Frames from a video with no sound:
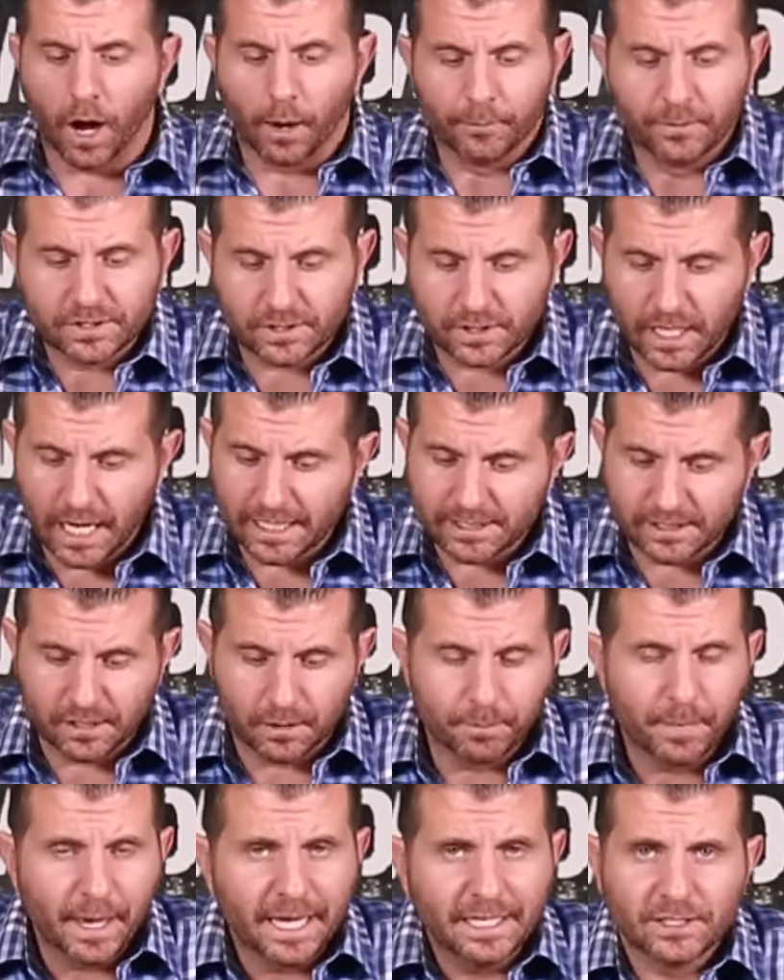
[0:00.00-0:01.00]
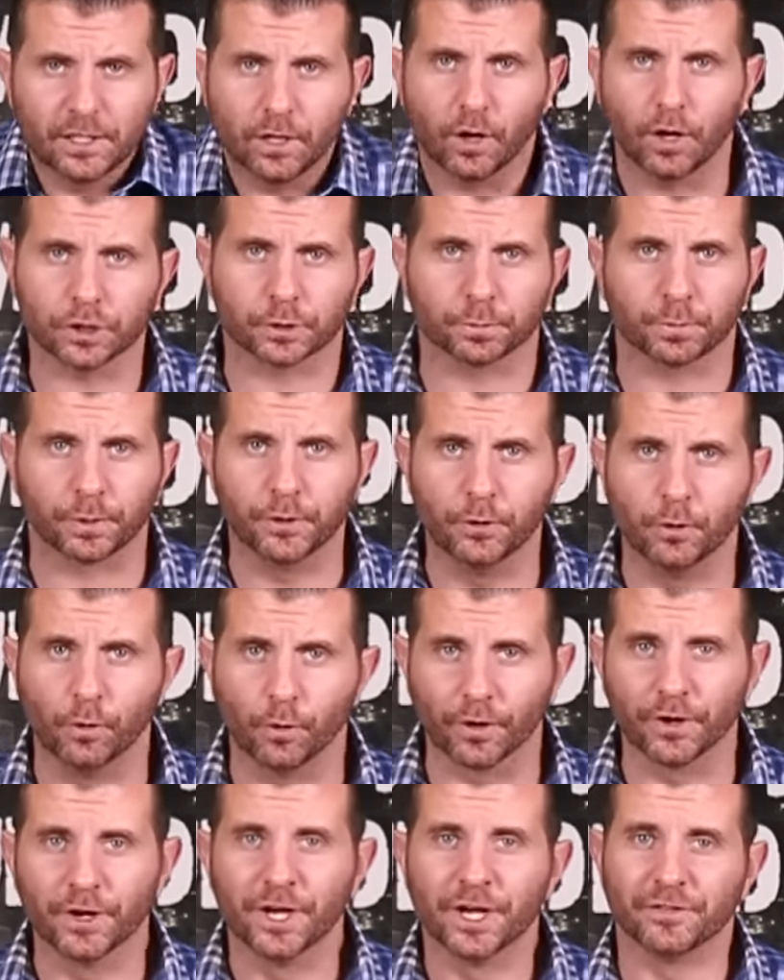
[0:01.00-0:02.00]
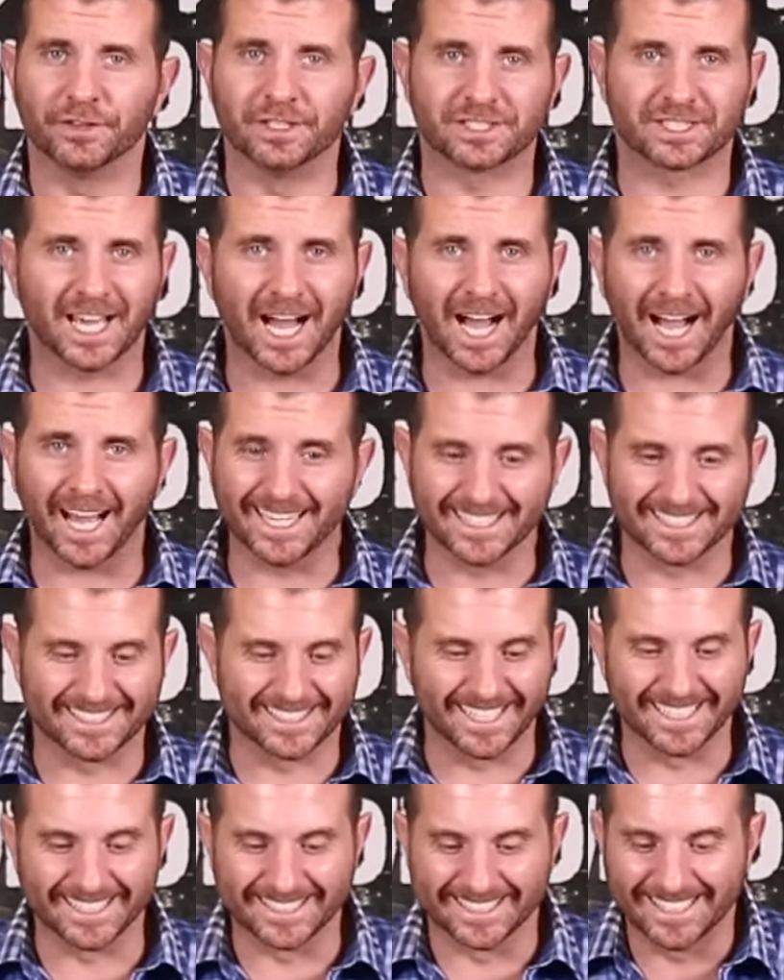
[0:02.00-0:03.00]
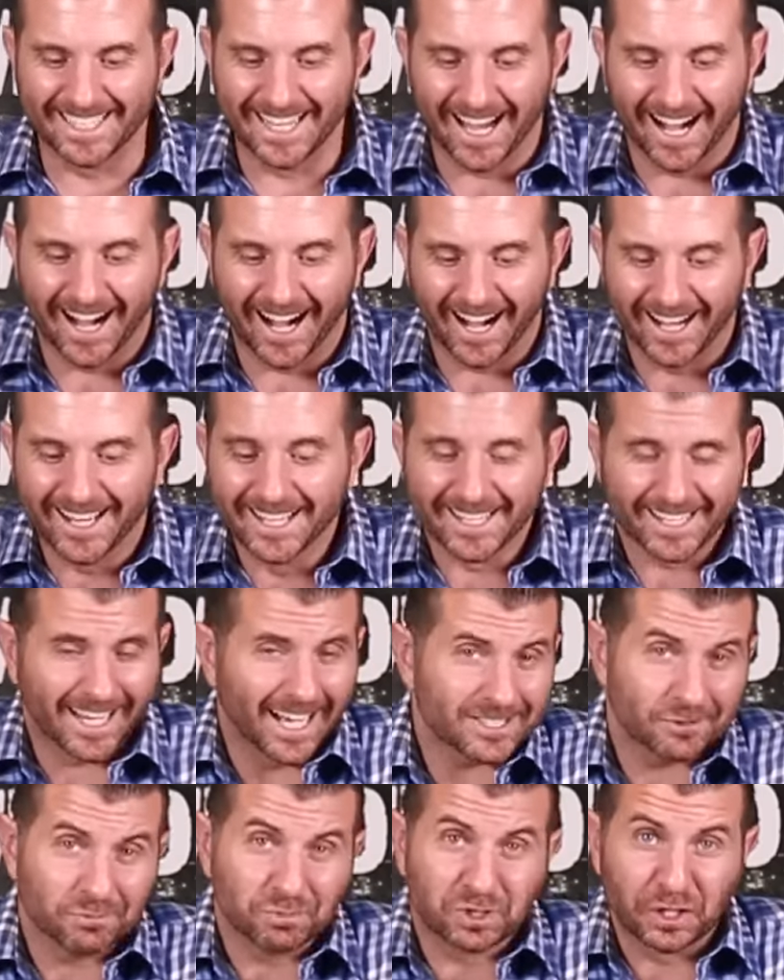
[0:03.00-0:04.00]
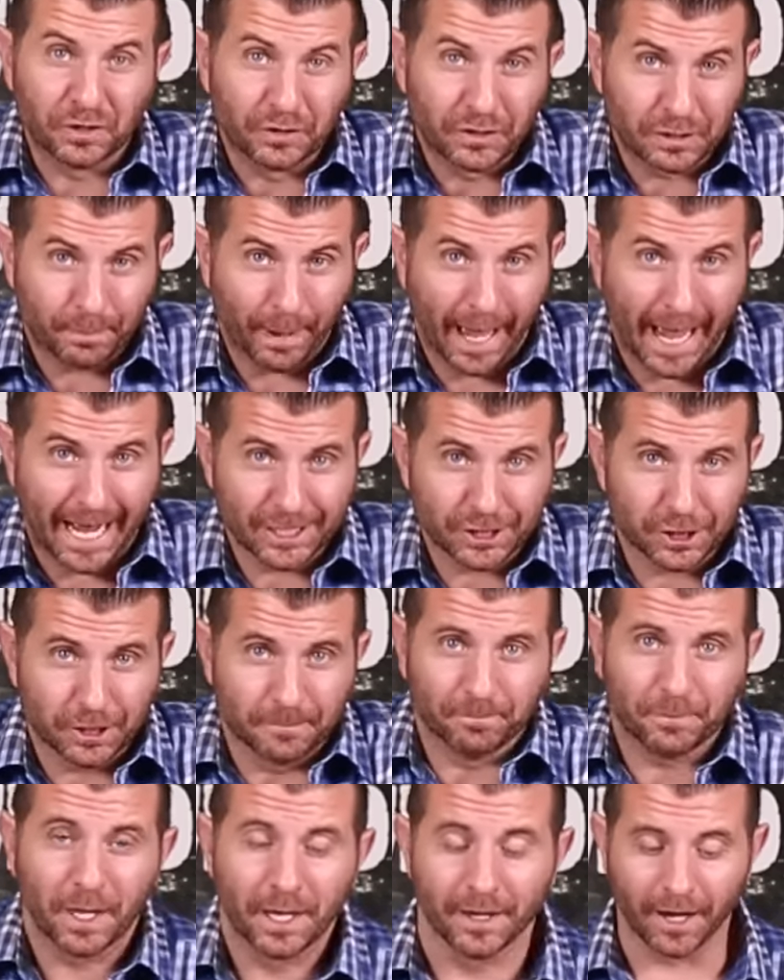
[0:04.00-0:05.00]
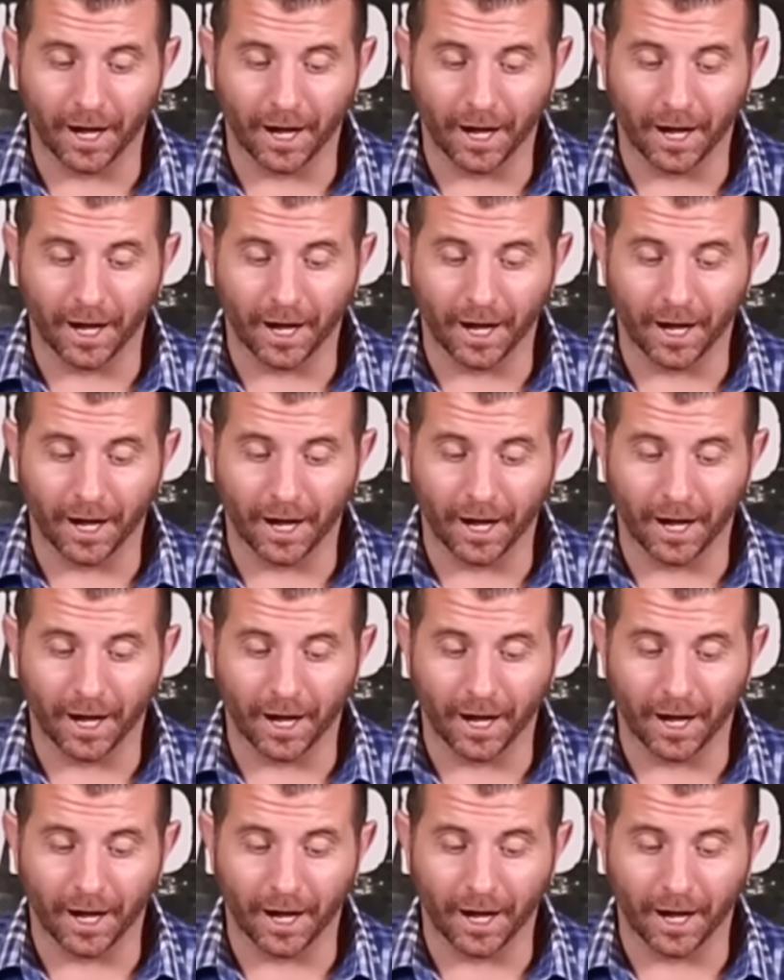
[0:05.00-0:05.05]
This guy's an amazing entrepreneur. This guy is got some serious passion.